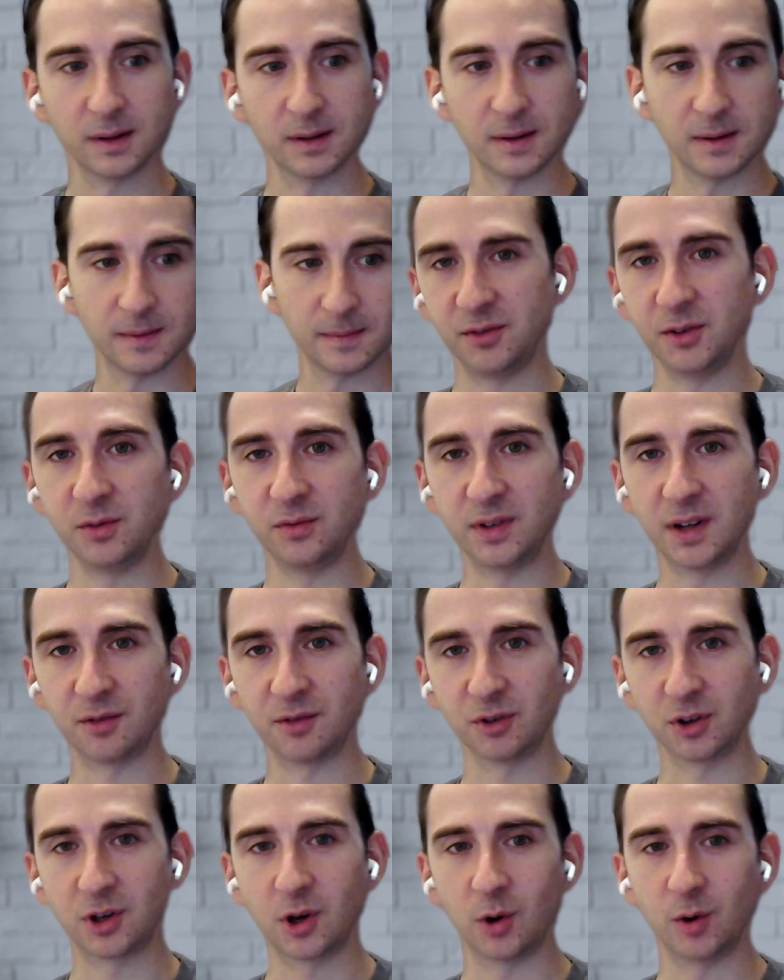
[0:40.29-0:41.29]
And if you've
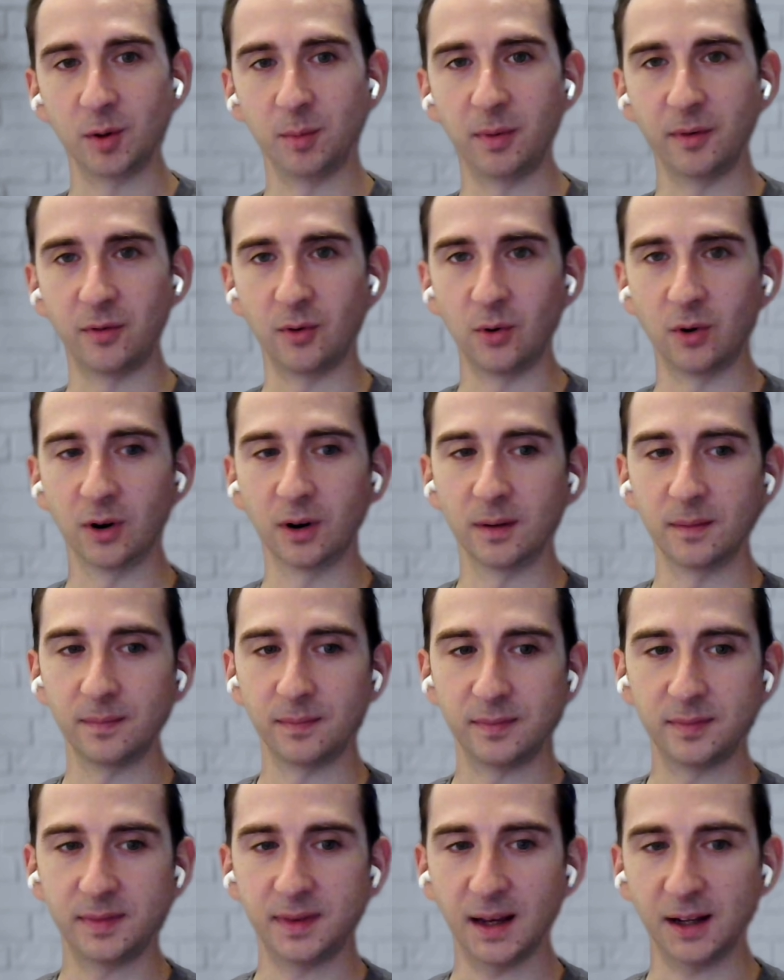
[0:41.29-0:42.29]
never coded before,
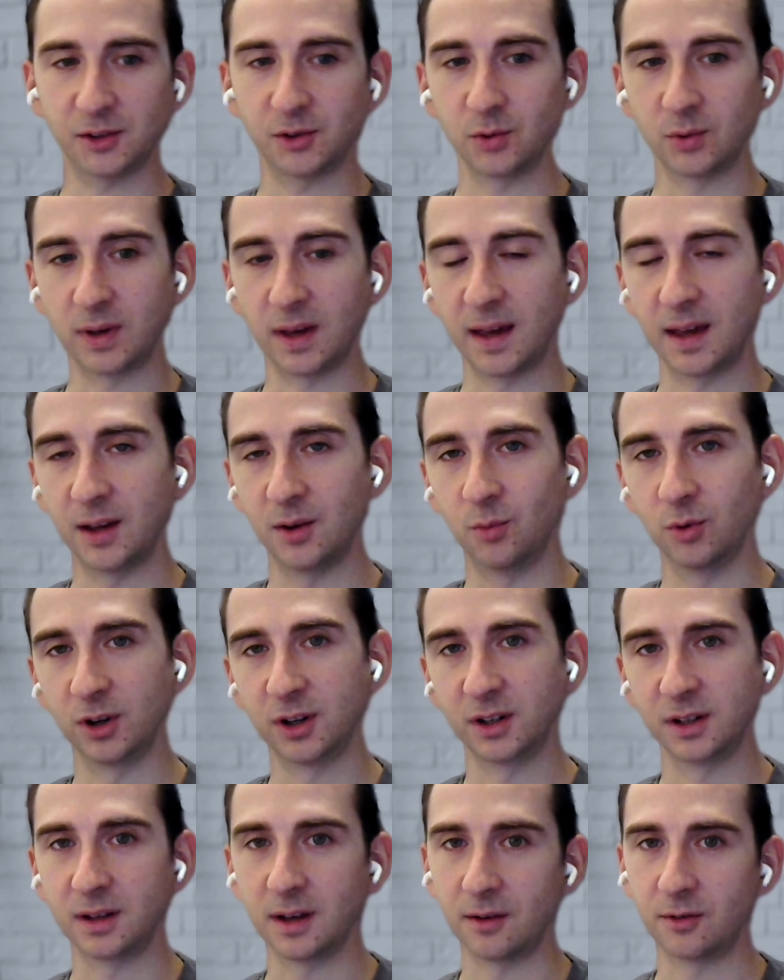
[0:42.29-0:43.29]
that's okay. We're
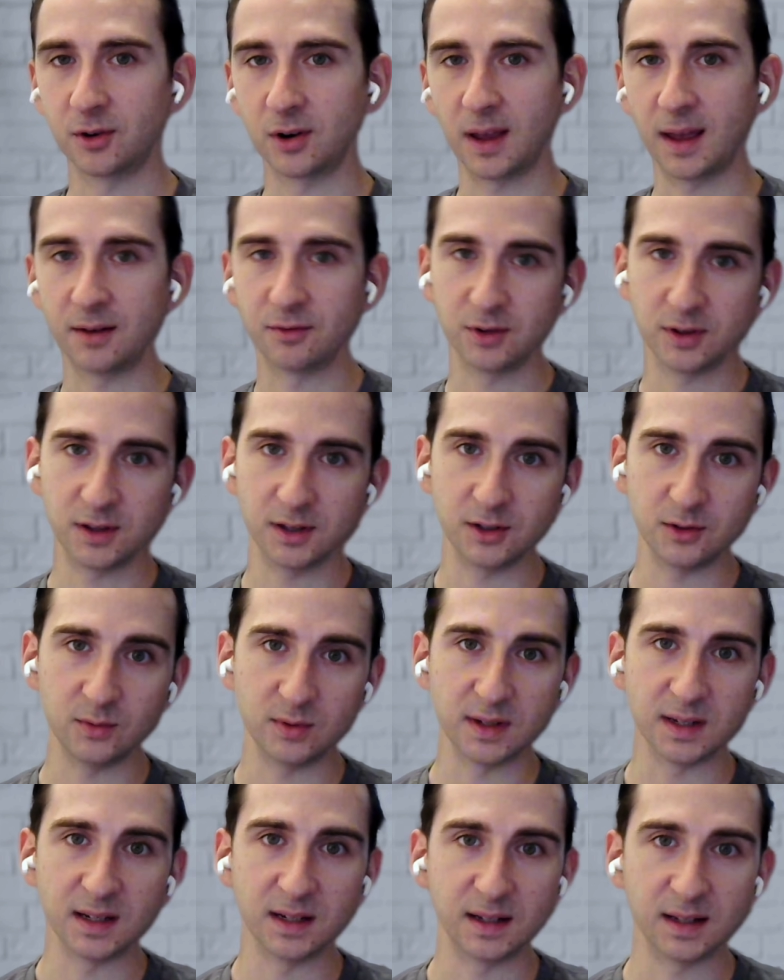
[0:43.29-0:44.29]
going to cover everything
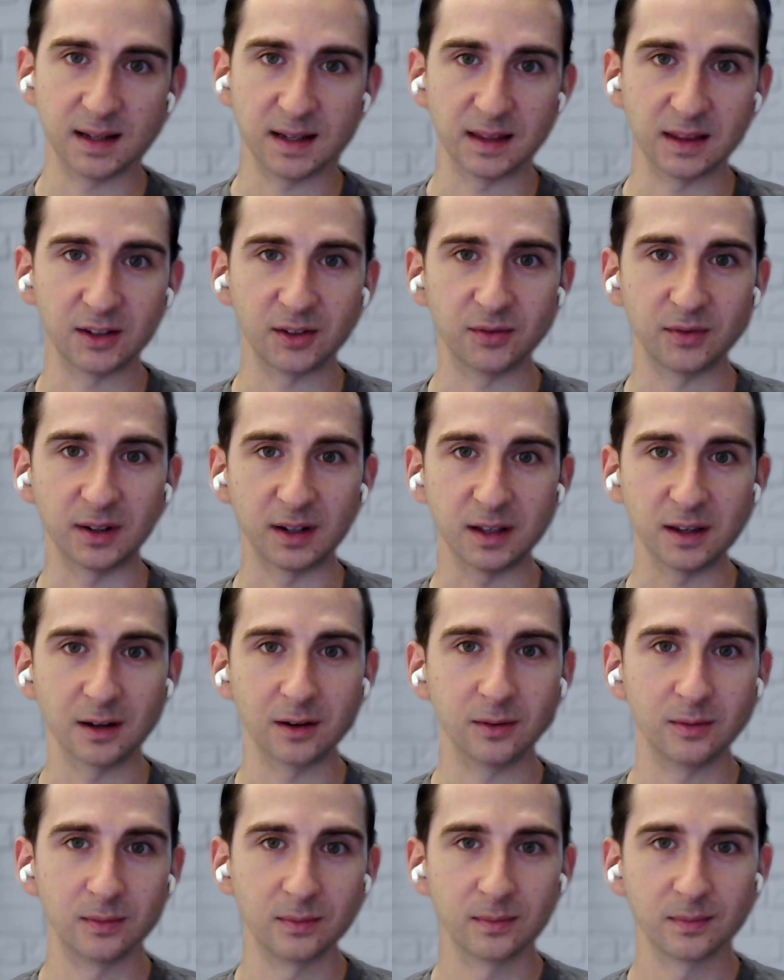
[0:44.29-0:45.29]
you need in this
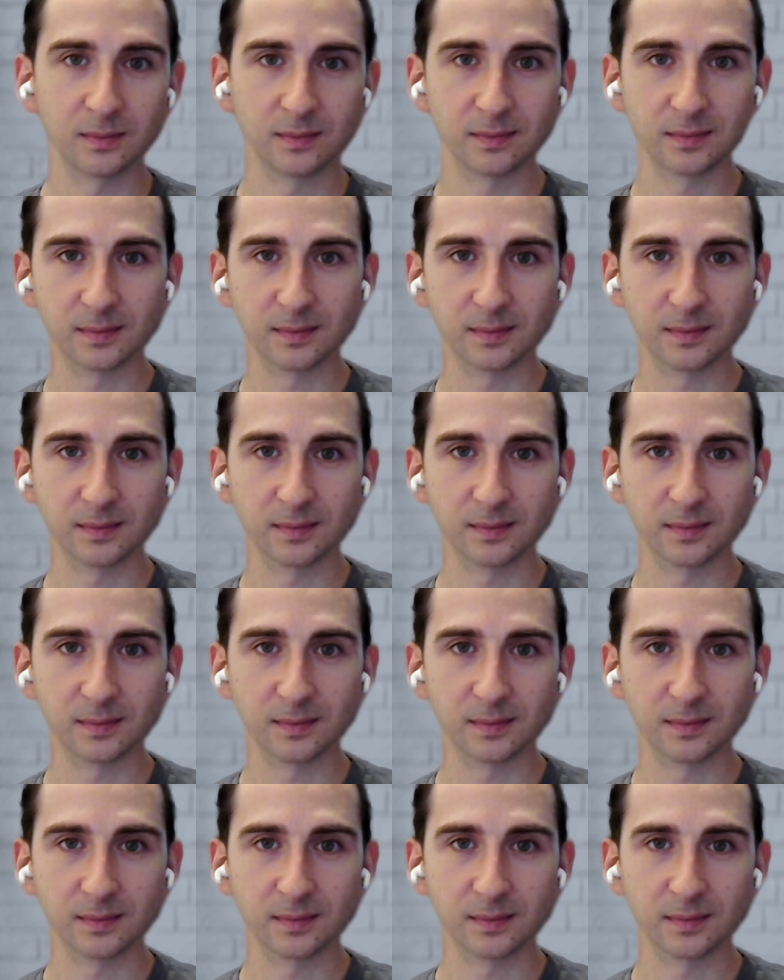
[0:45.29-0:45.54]
video.